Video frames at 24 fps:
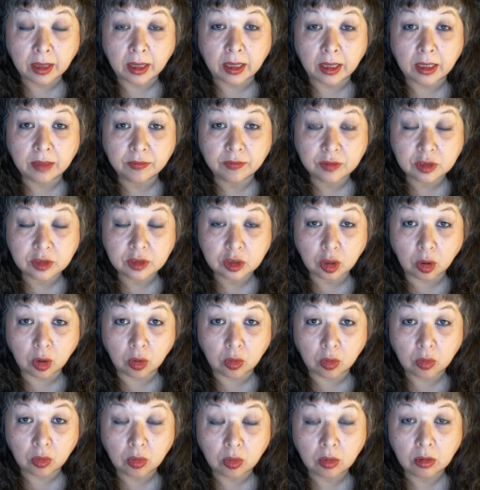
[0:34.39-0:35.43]
If
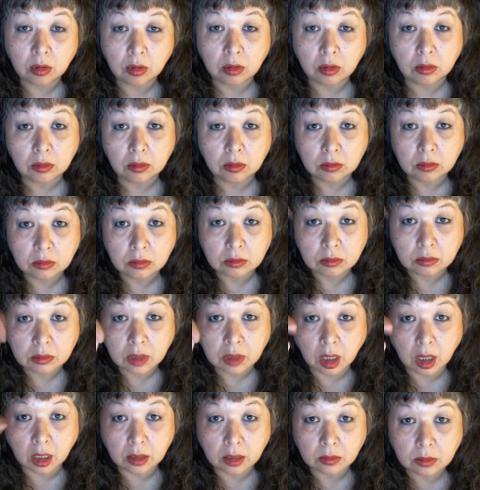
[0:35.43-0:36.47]
so,
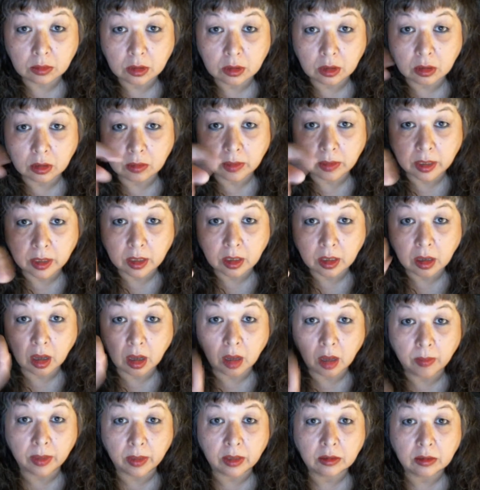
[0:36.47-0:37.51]
make a
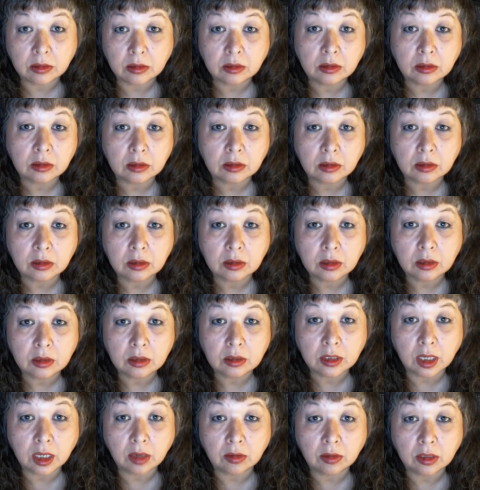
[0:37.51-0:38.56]
comment
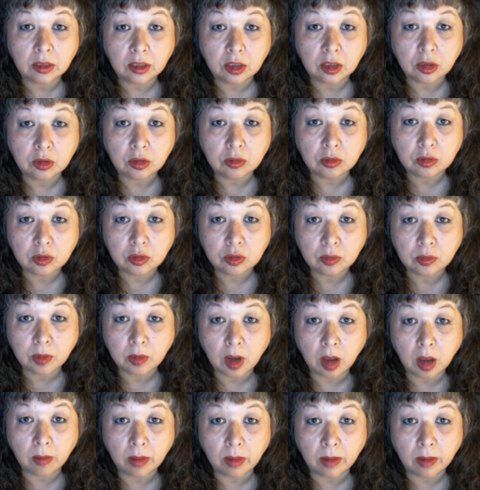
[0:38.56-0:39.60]
down in the YouTube
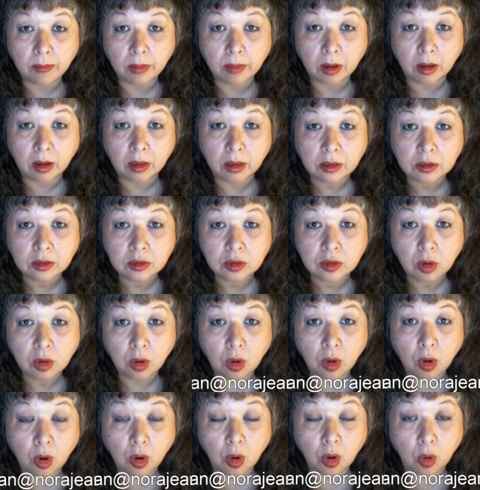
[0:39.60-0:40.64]
comment box,
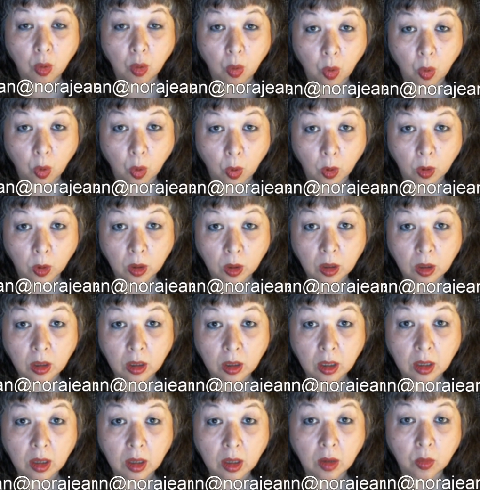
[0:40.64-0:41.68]
or
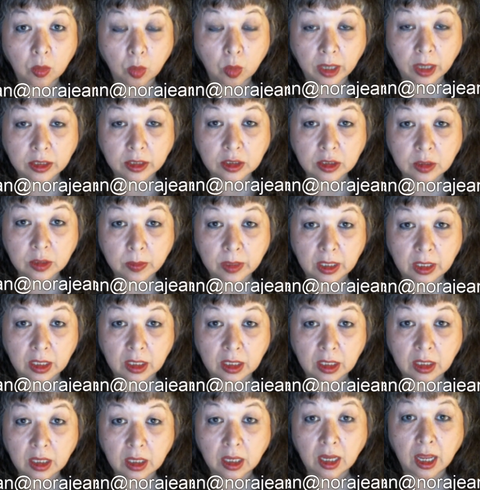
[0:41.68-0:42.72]
write to
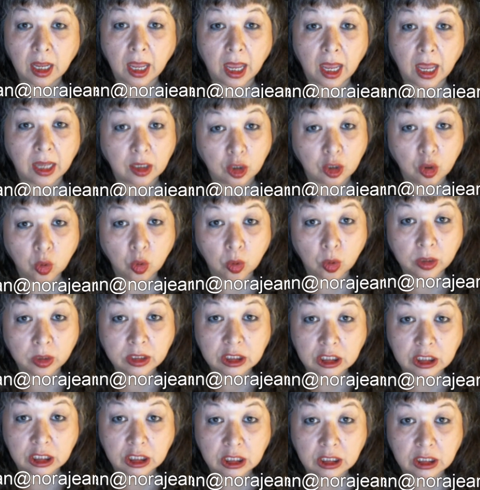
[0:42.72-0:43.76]
me at
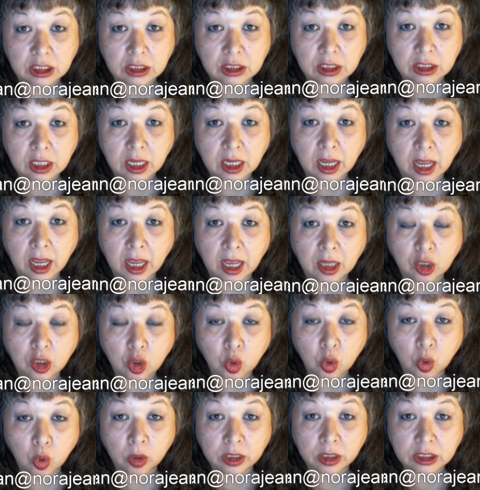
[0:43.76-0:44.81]

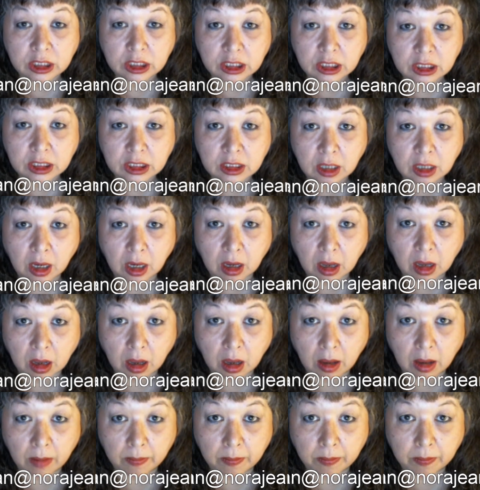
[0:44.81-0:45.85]

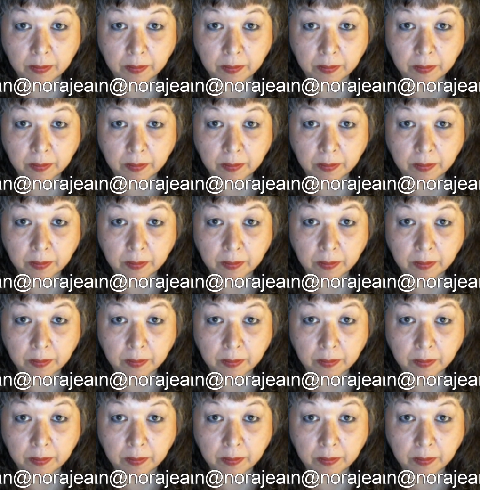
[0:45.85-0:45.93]
norajean@norajean.com.